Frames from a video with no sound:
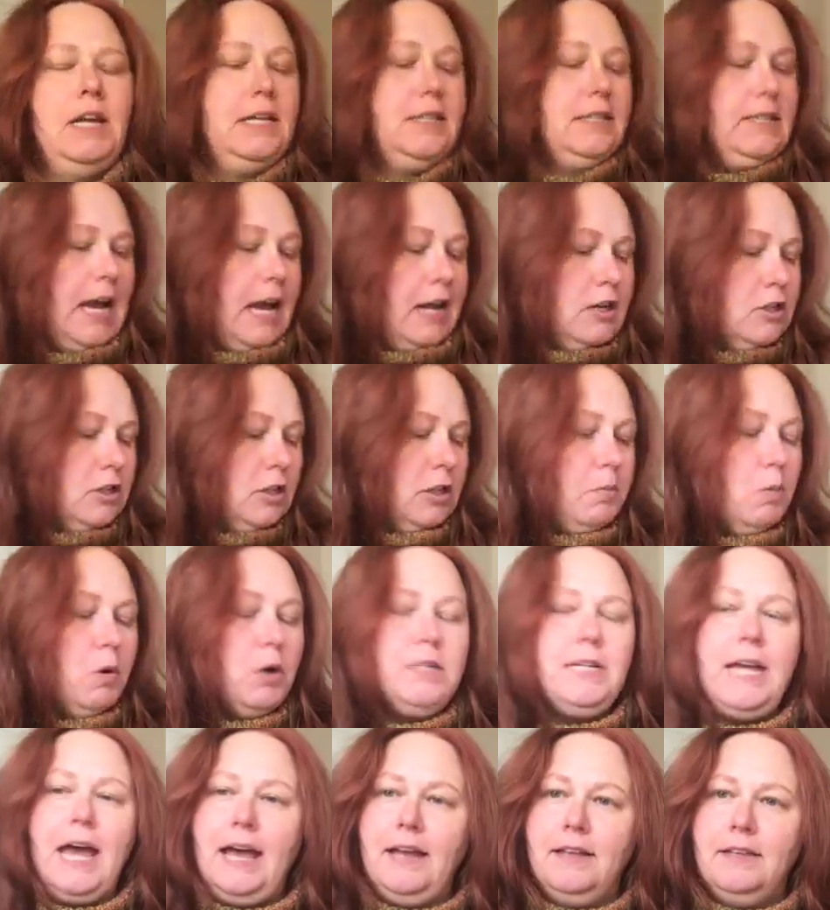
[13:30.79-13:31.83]
It's actually more
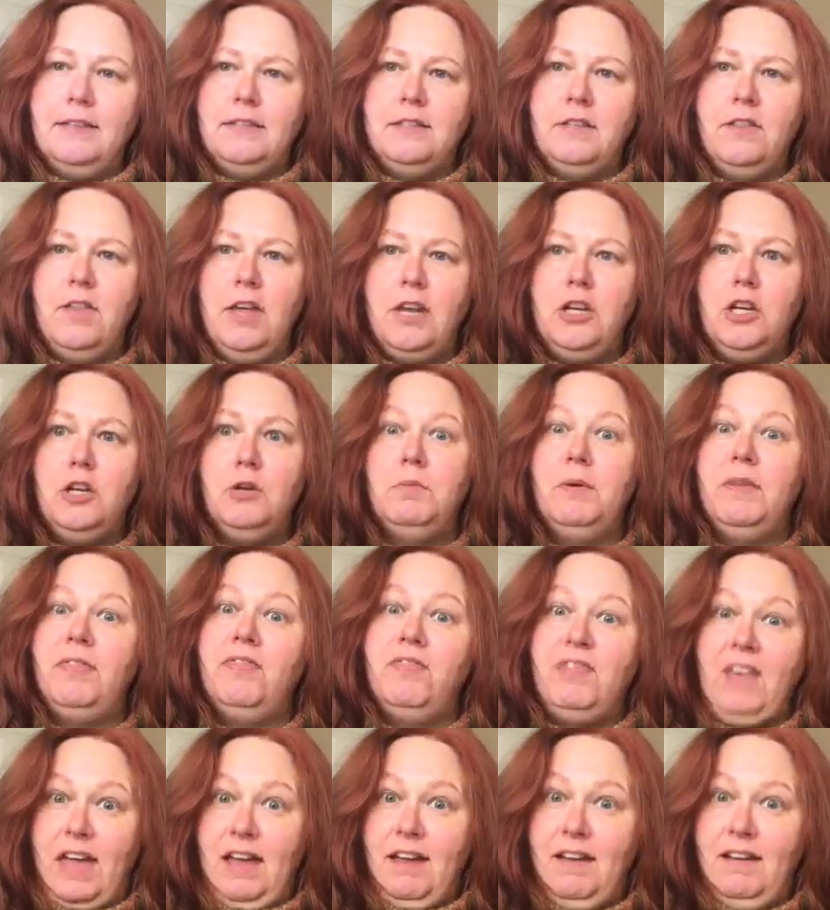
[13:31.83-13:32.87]
text than you
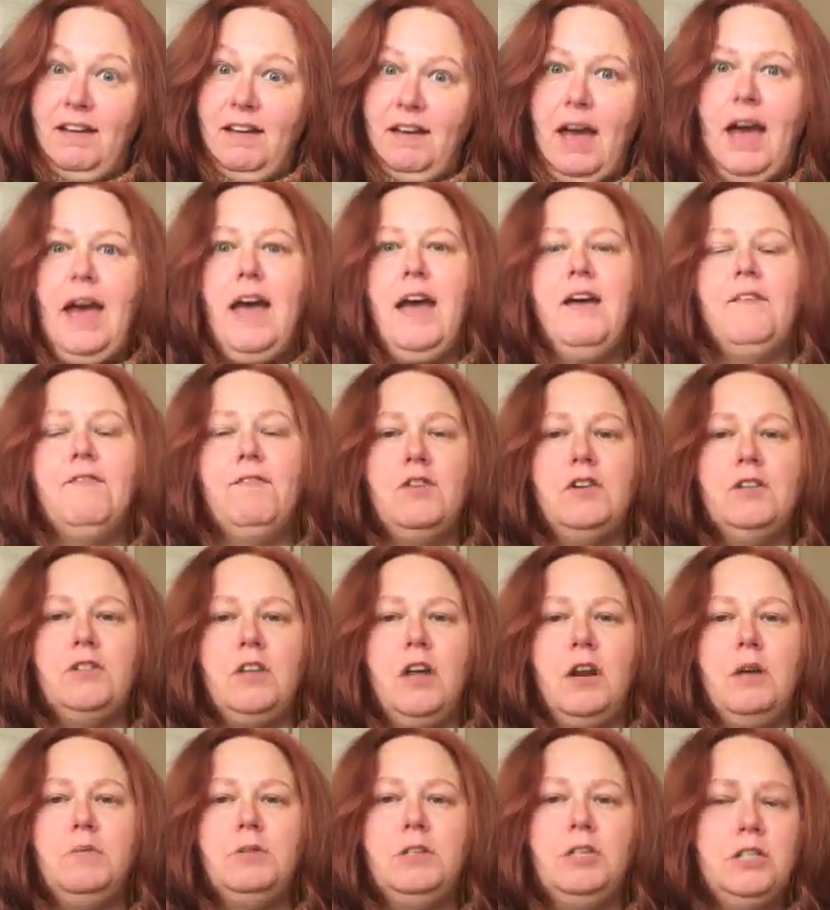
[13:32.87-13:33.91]
would think. I at first
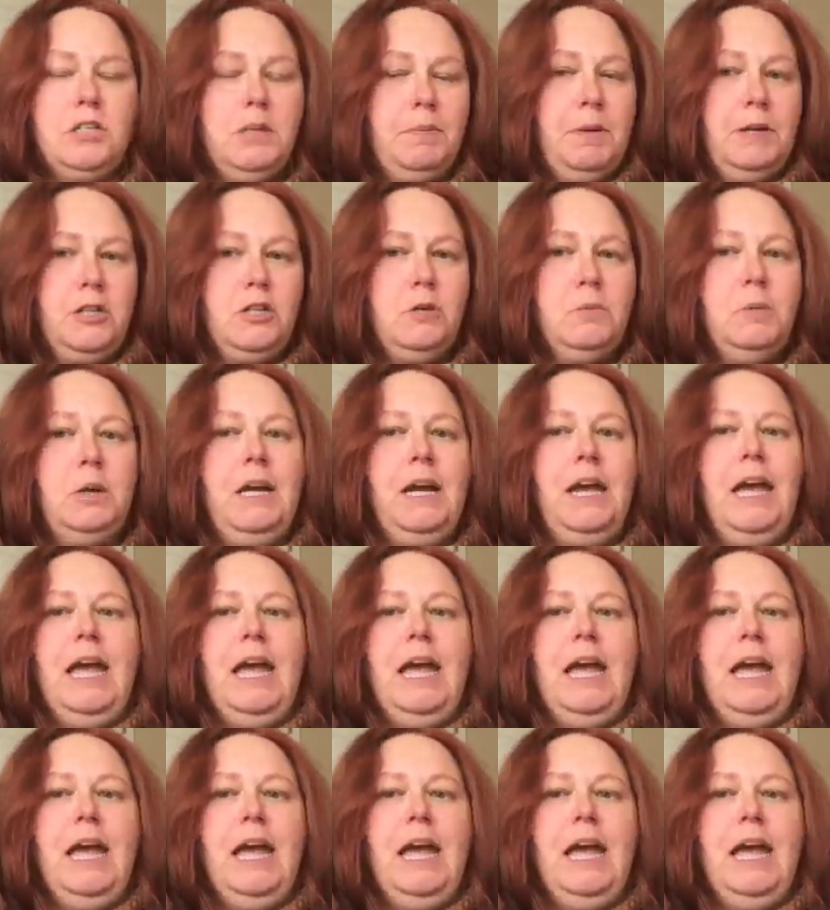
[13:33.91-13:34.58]
thought it was just a picture book.